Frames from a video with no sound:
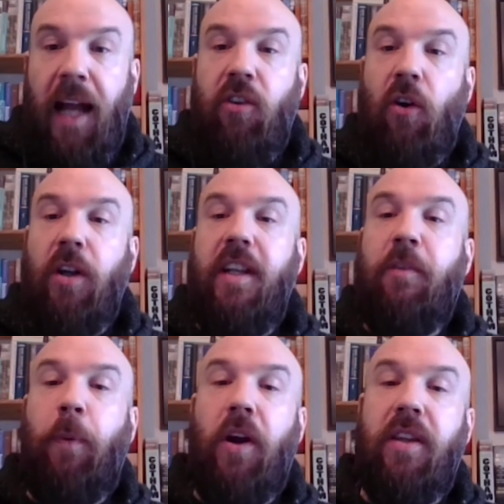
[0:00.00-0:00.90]
And so at
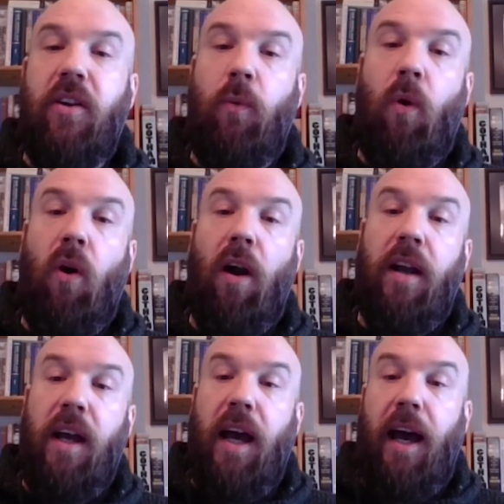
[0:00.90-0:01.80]
this point of the war,
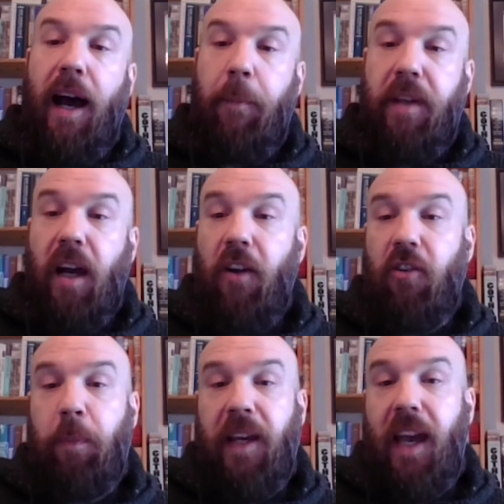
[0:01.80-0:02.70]
the
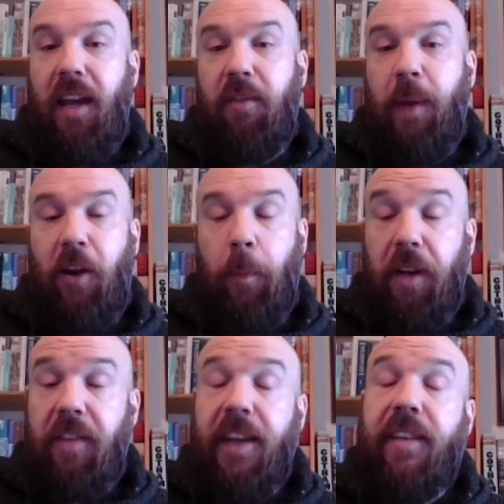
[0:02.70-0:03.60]
Irish Brigade is made up of
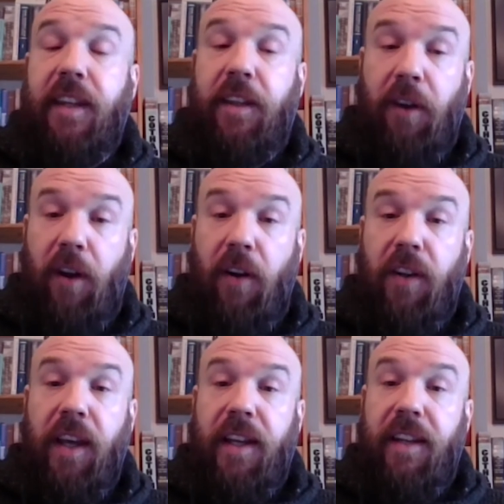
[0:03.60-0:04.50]
the
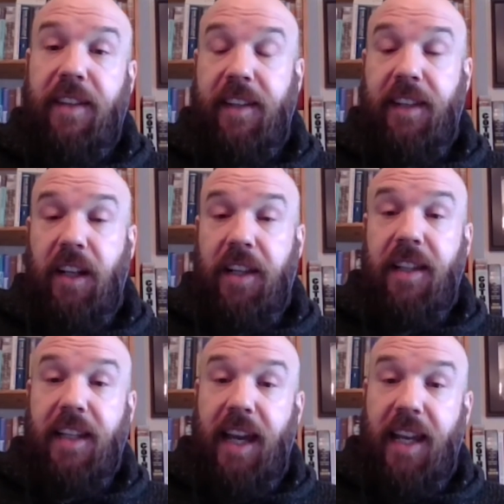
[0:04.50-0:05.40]
63rd, the 69th
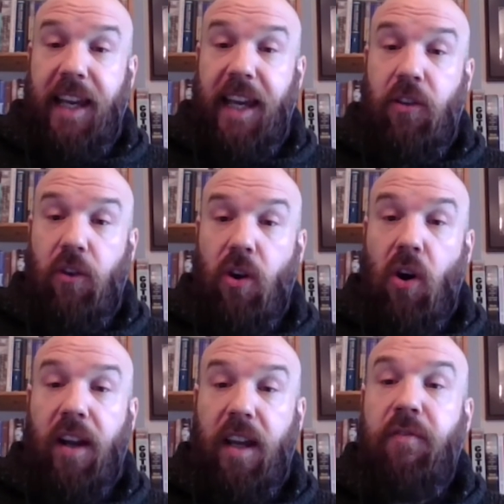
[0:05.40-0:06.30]
and the 88th New
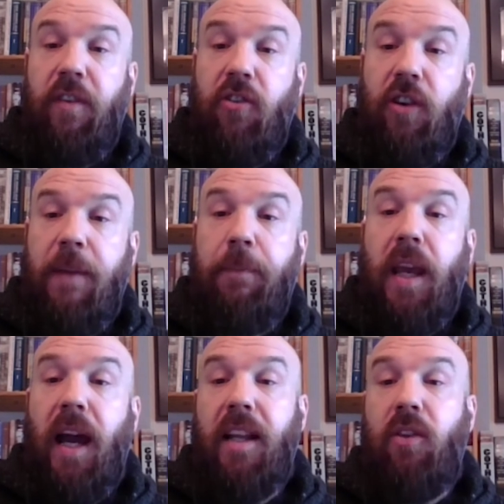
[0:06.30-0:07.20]
York Infantry,
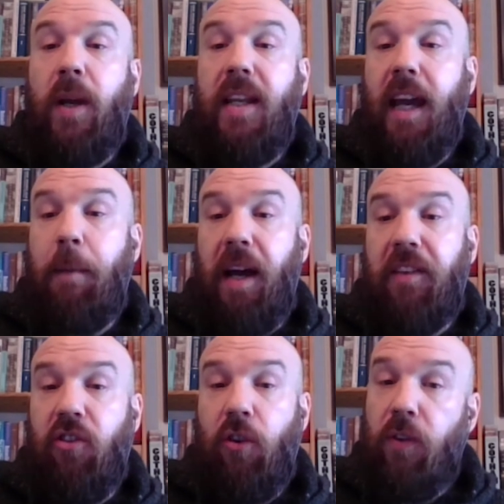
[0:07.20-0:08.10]
and the 28th
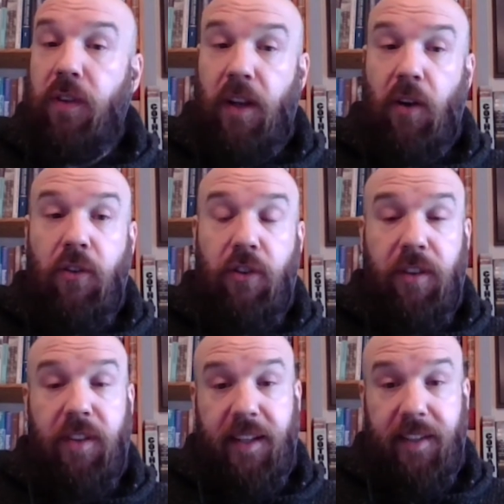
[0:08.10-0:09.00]
Massachusetts and
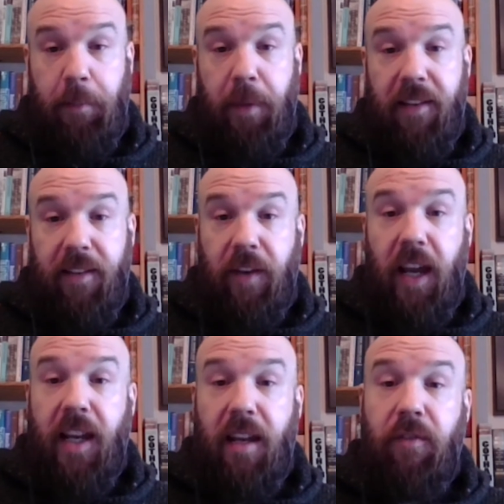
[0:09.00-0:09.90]
116th
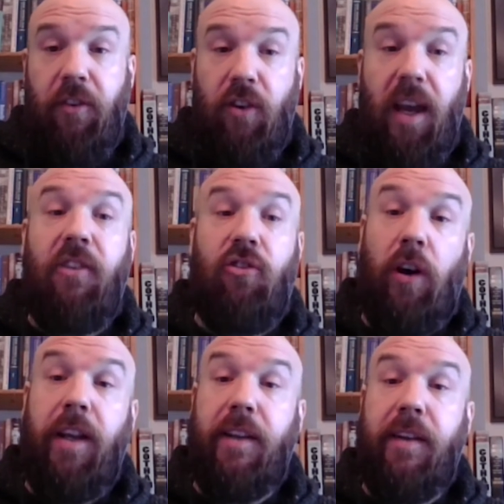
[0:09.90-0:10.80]
Pennsylvania Infantry had
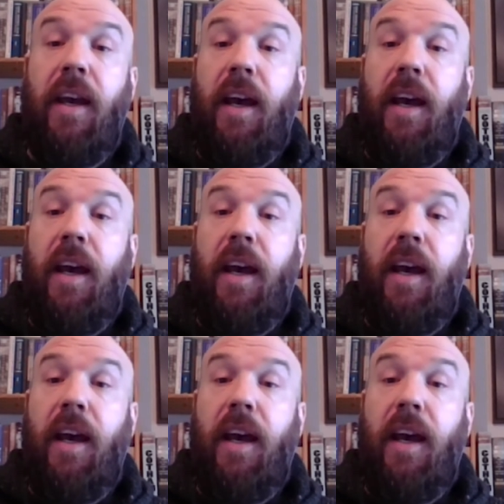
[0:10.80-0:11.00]
joined